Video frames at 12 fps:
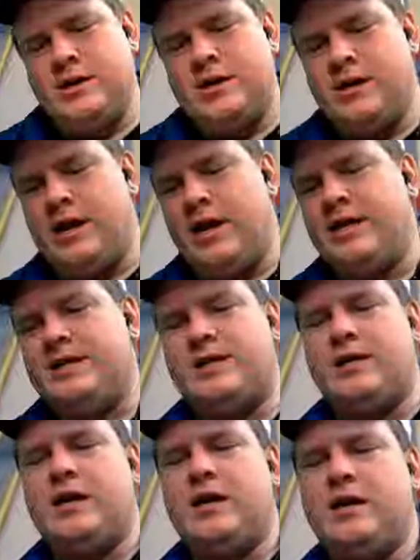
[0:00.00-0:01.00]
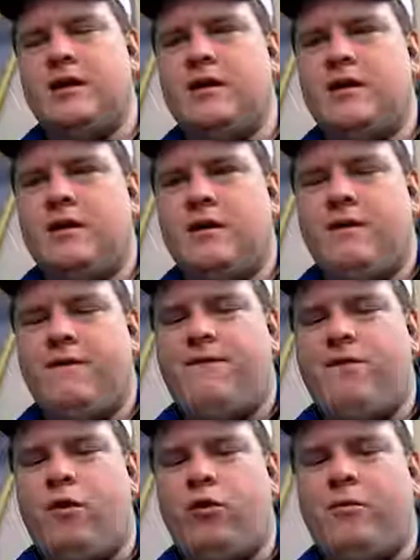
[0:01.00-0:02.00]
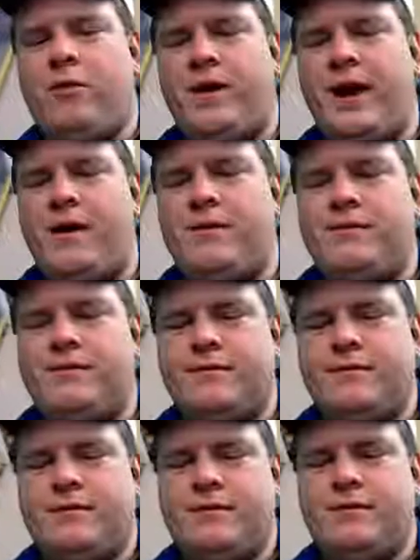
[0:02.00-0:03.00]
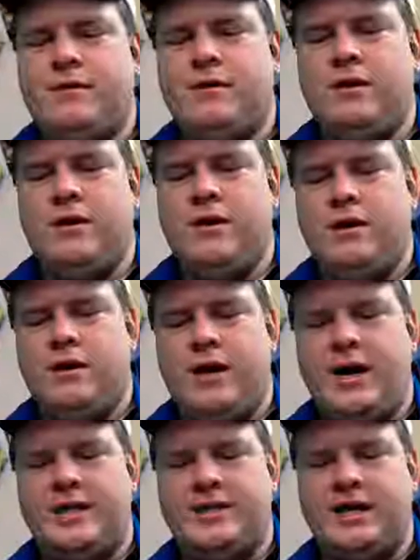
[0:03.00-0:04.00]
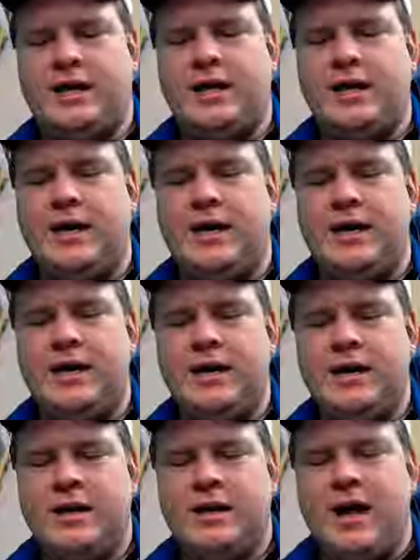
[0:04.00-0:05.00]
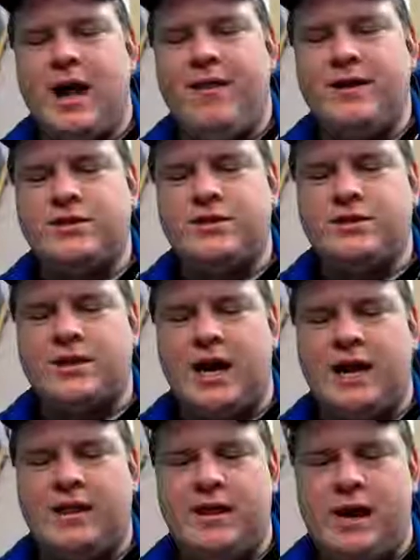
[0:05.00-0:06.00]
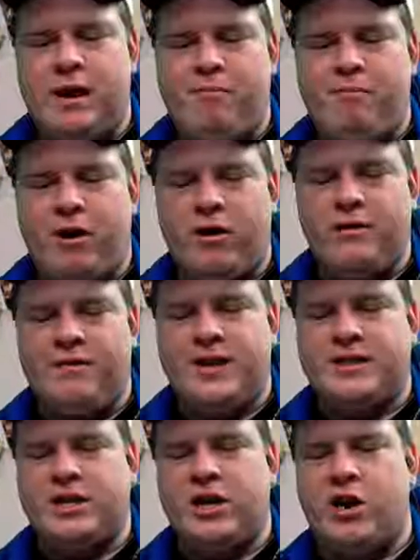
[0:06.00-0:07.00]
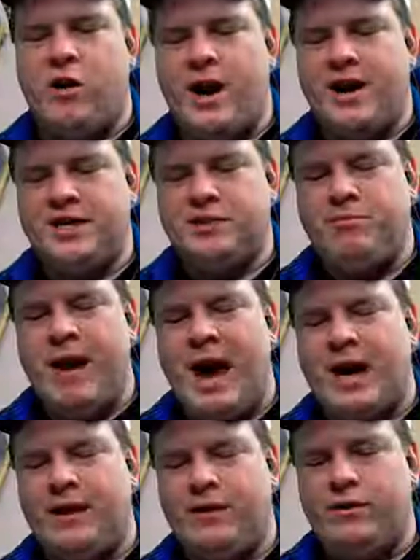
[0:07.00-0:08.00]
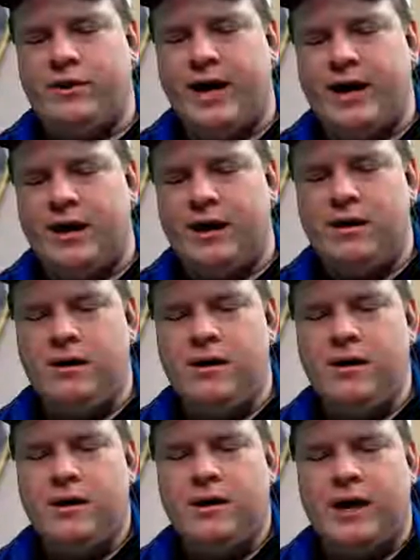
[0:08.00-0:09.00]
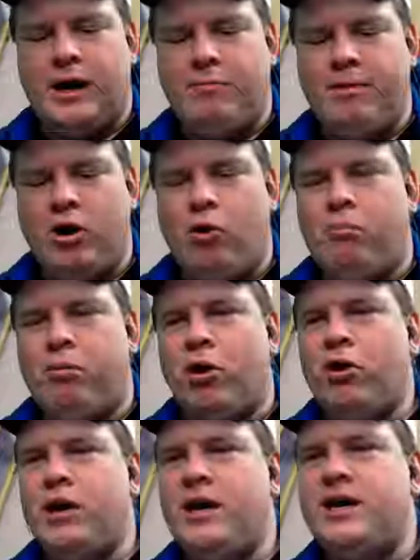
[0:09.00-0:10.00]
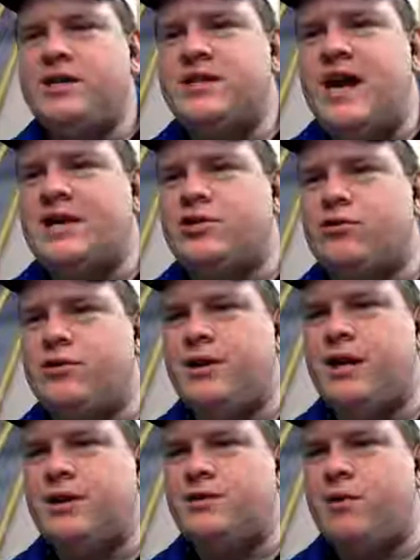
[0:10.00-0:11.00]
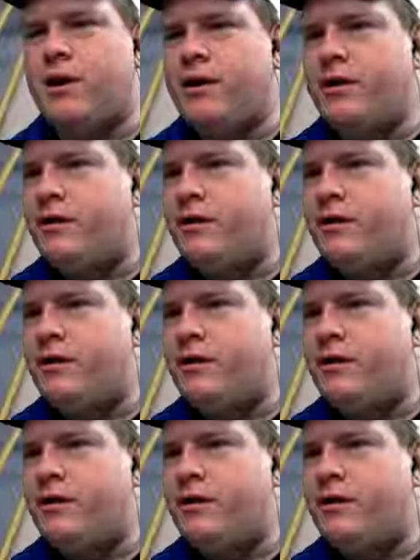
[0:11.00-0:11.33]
nicely foldable now. Nice and clean. And this looks like the part that's going to go on his back and look like a big old burly satchel that he's wearing.